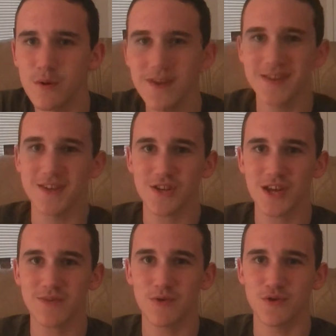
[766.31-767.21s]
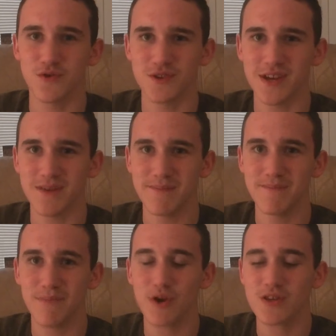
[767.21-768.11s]
movie is the chestburster scene,
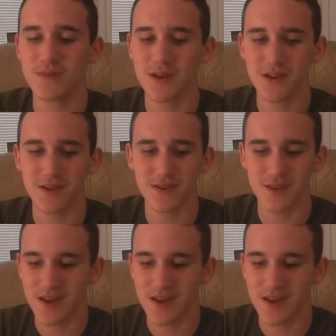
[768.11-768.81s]
partially because